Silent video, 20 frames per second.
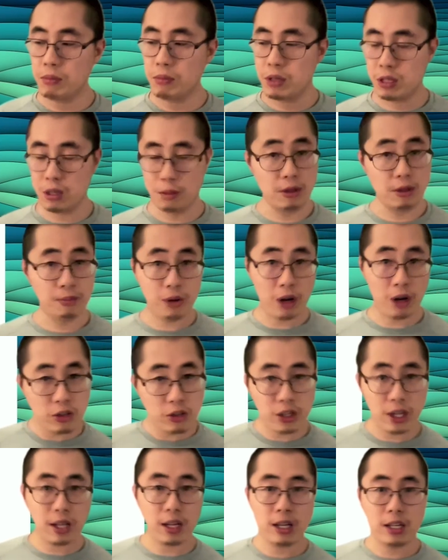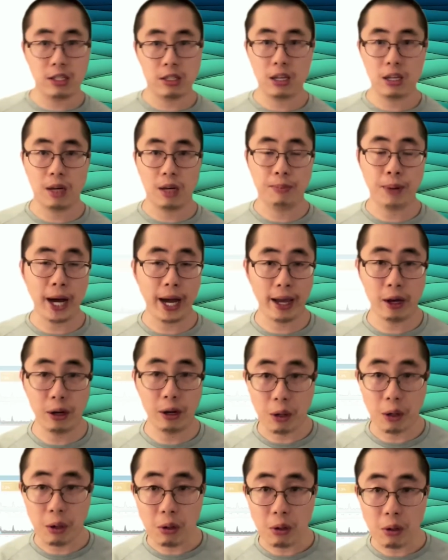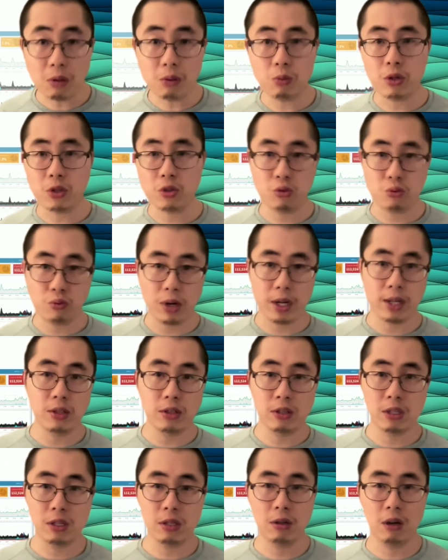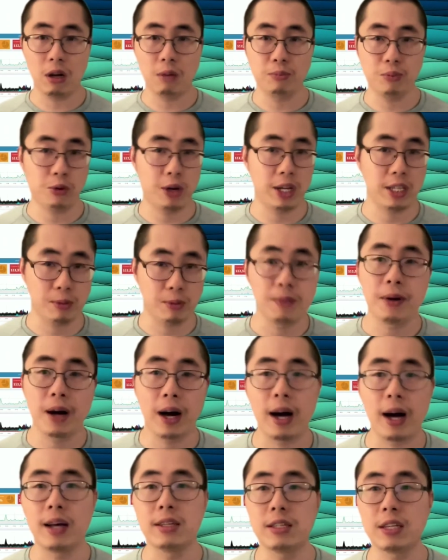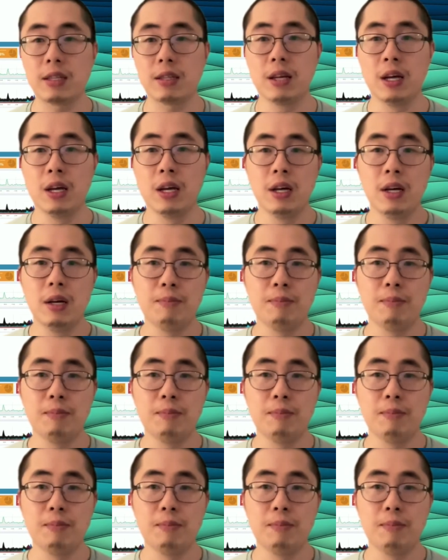similar project is Pi-ho, which runs on Raspberry Pis and